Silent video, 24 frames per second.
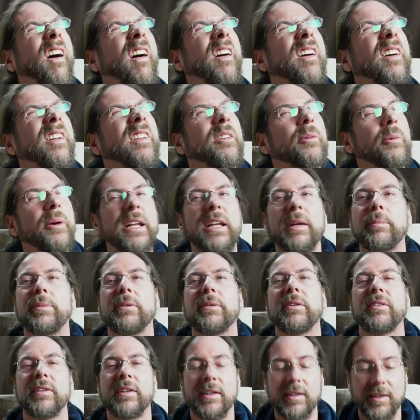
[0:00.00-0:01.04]

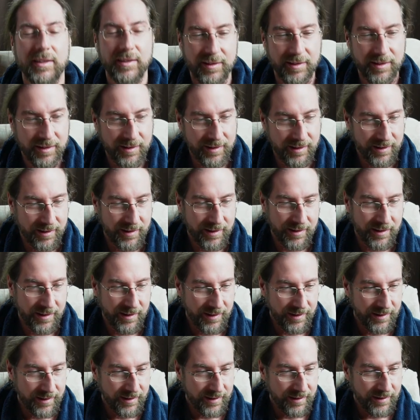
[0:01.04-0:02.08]
20%.
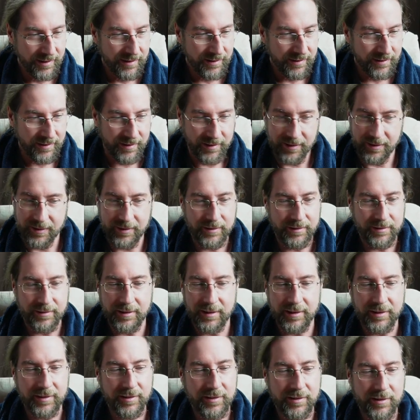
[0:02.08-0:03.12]
So
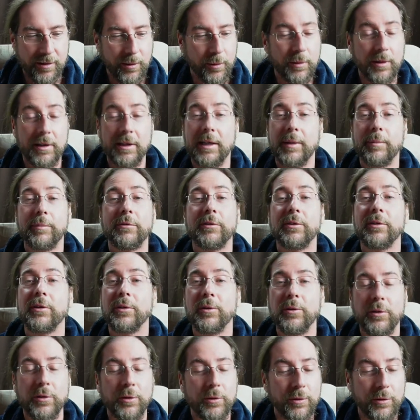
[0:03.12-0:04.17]
it's totally up to you.
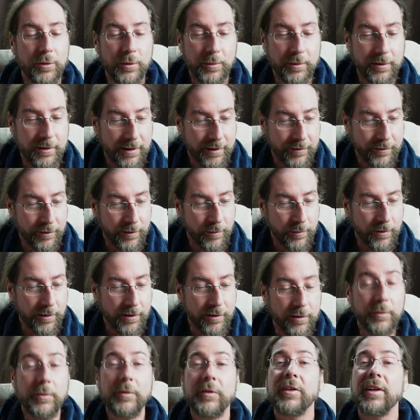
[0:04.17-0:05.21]
You do whatever you want
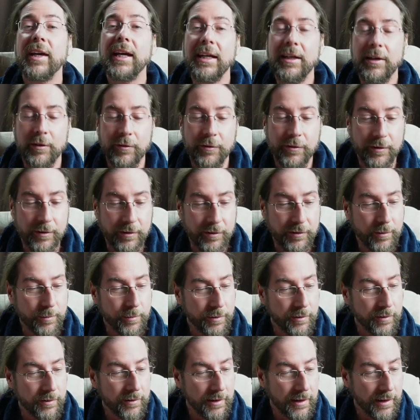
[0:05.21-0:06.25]
to do. Thank you for the
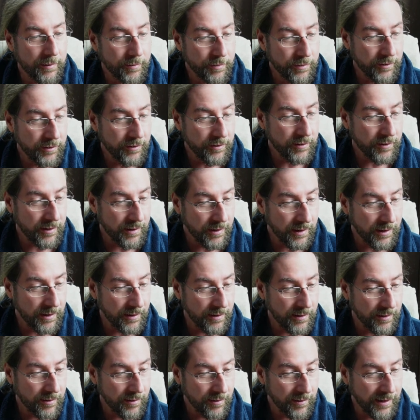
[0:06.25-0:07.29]
support. I appreciate
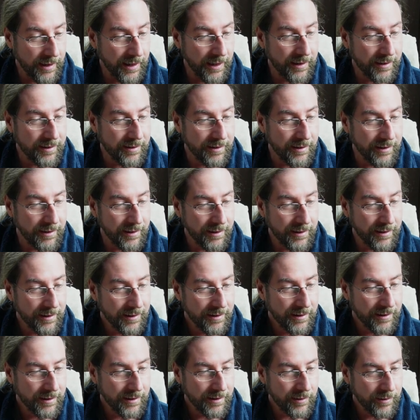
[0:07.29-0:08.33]
that. Okay, T
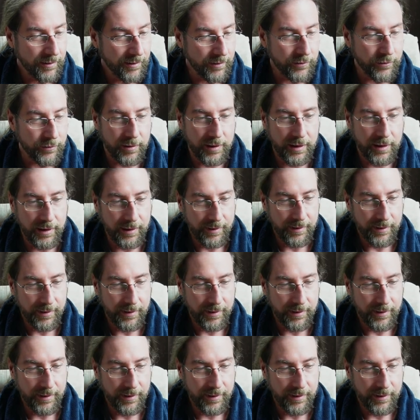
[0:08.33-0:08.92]
or tree.